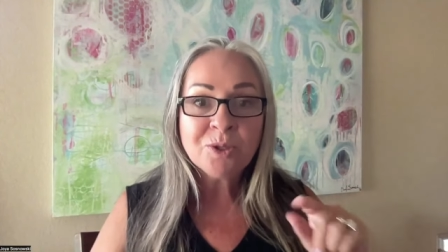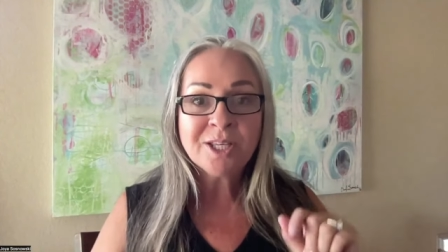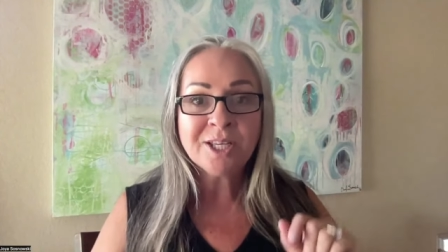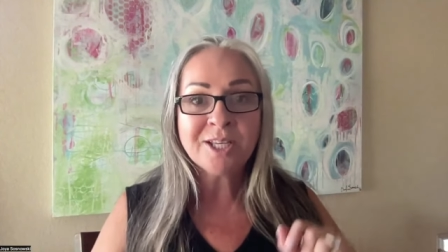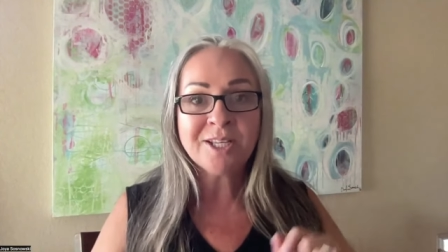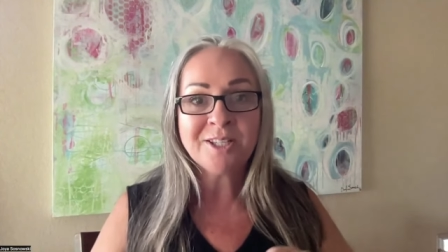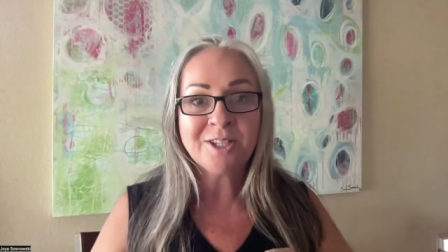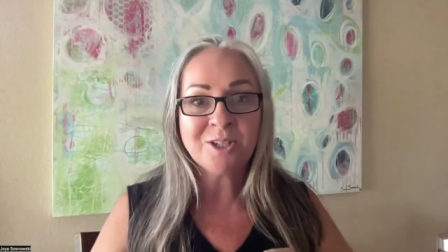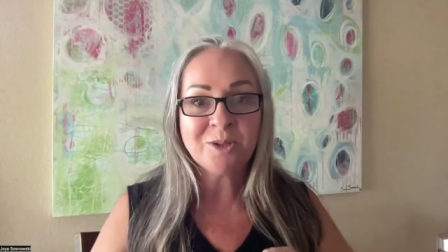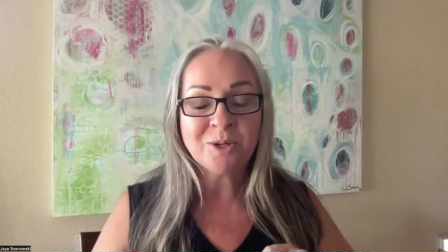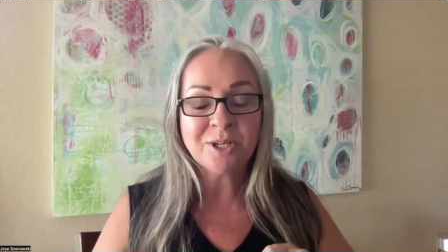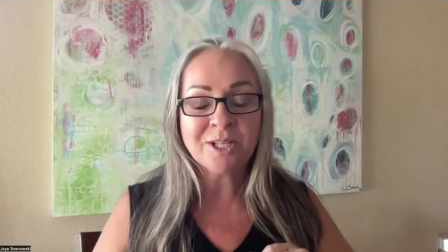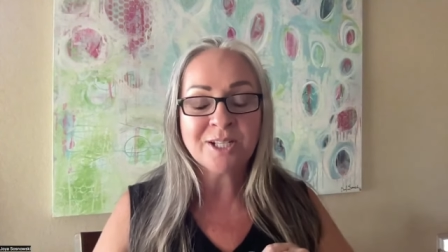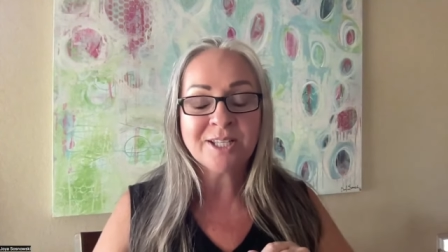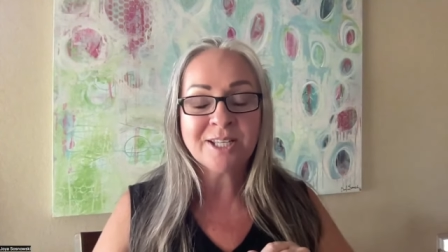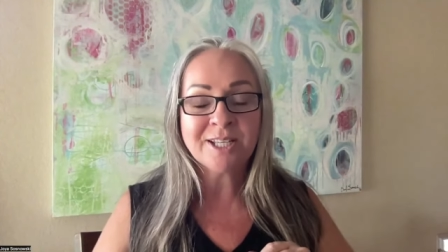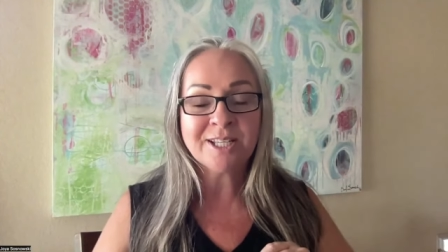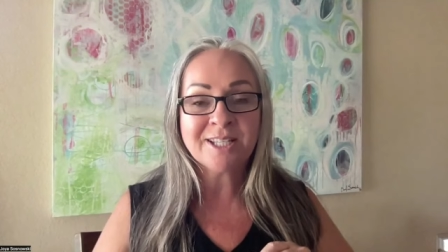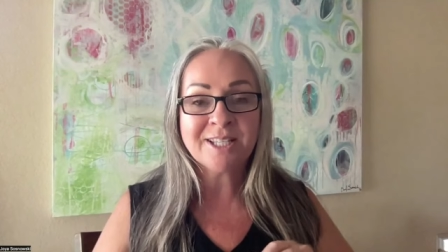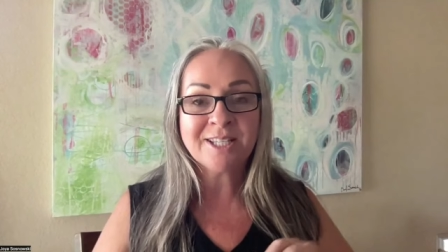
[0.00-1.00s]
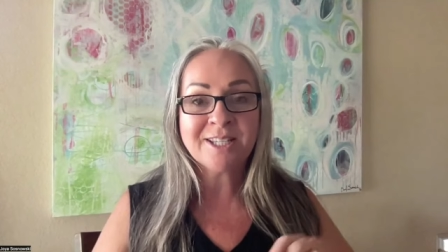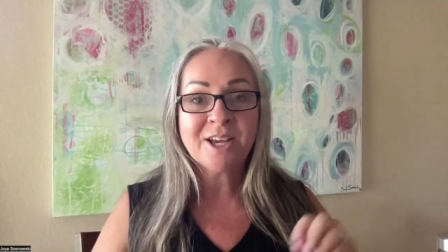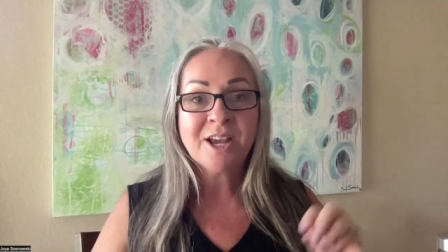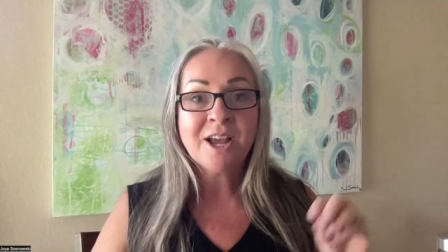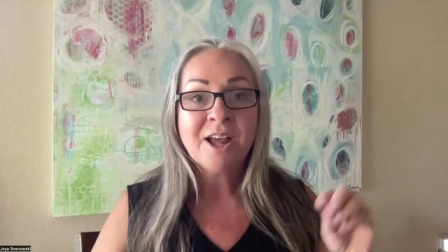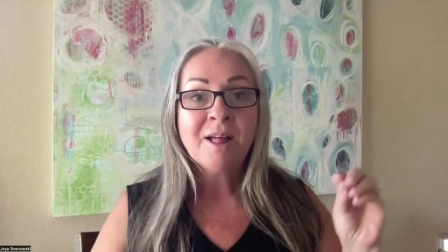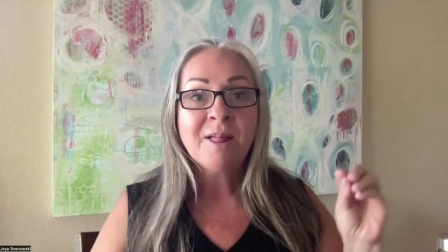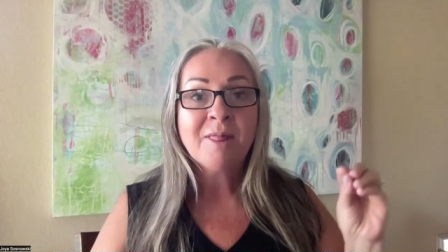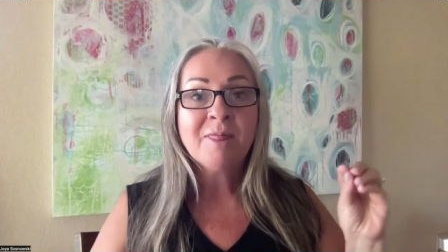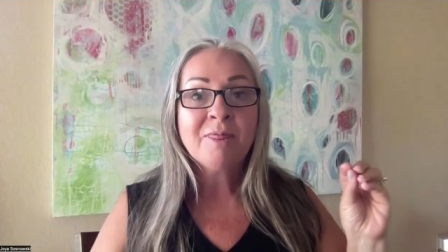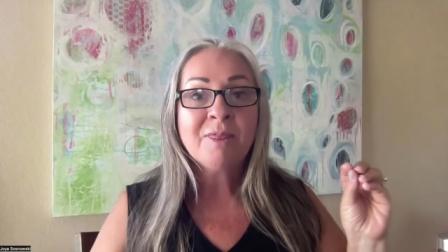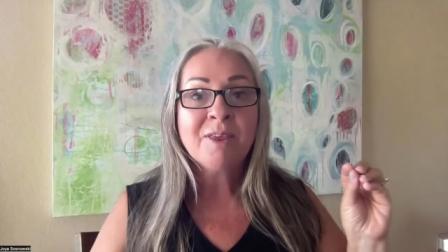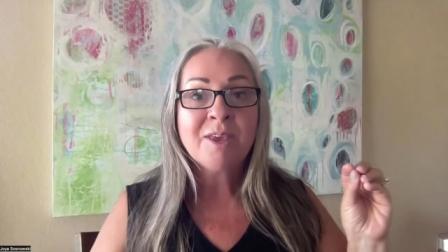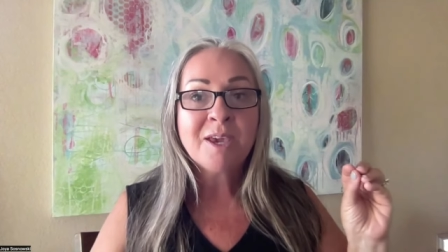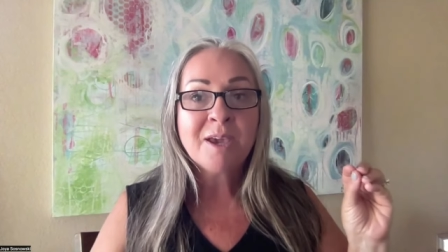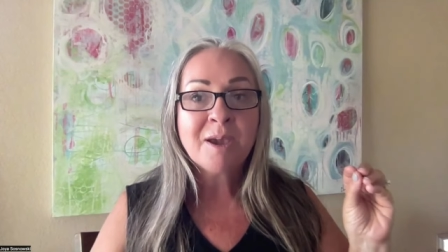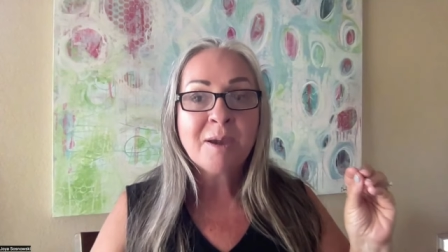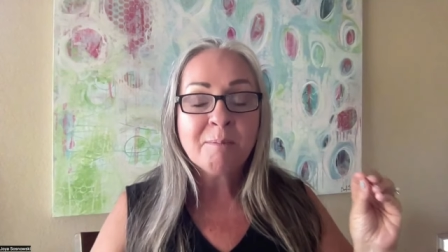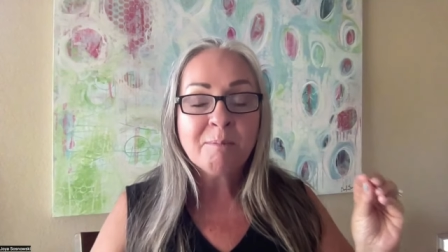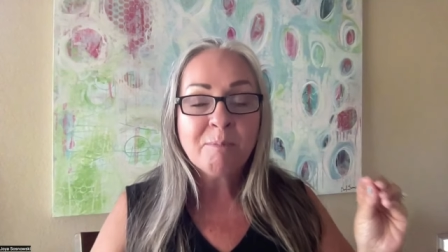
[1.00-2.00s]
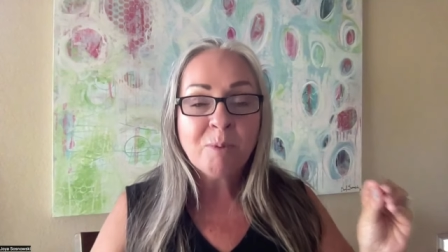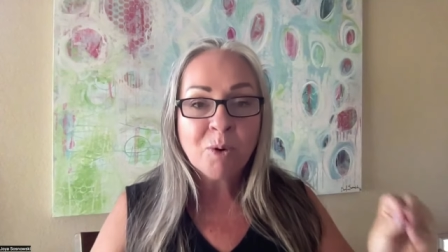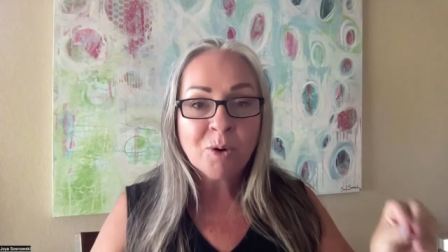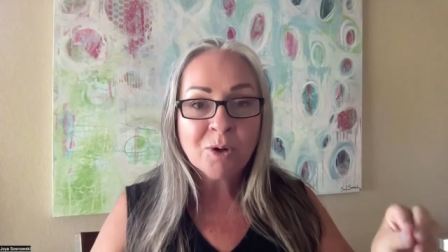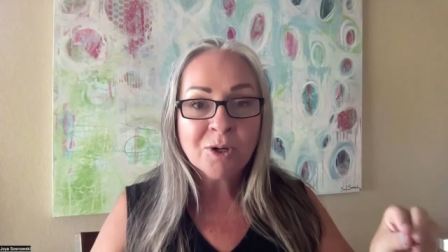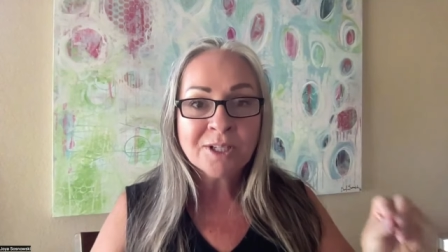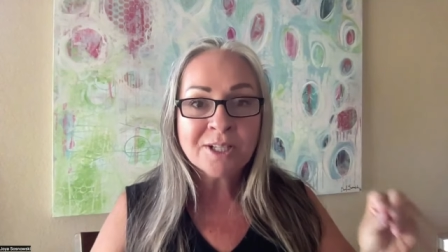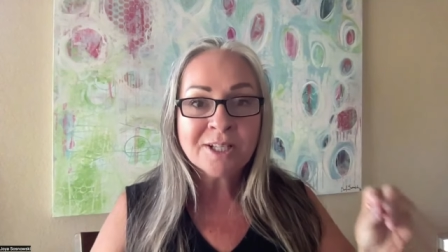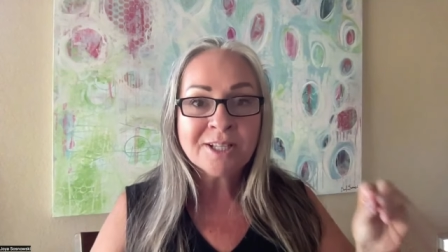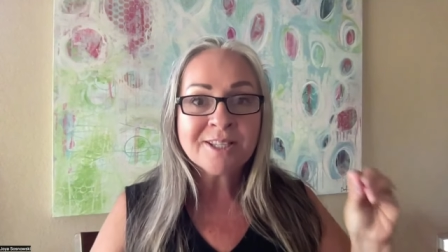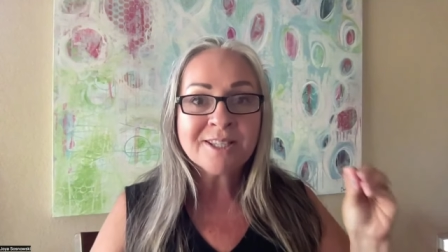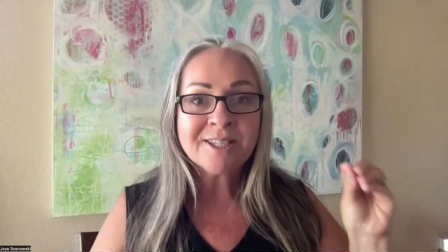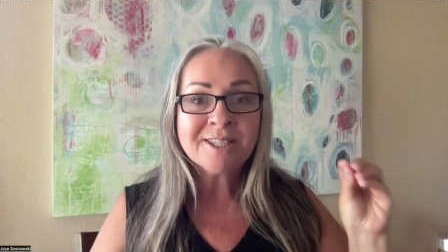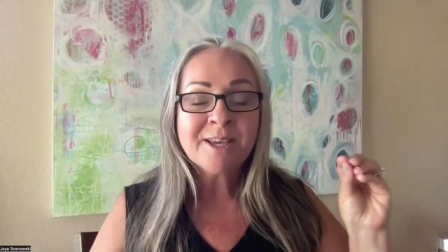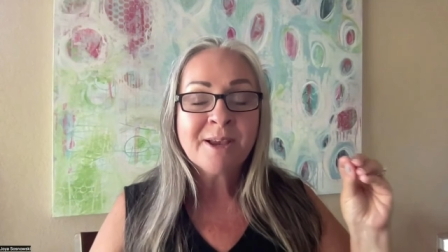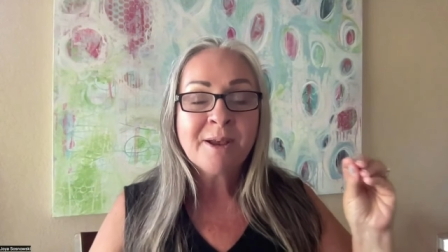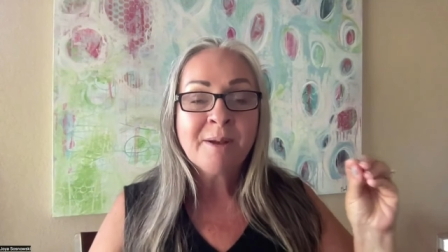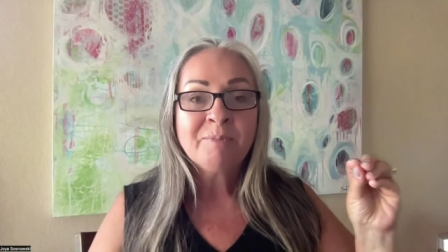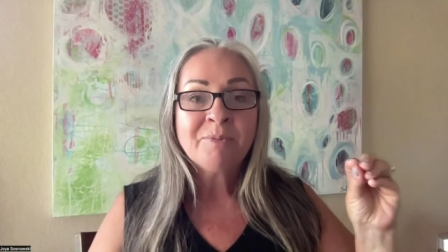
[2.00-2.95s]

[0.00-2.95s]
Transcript: cease to exist, the importance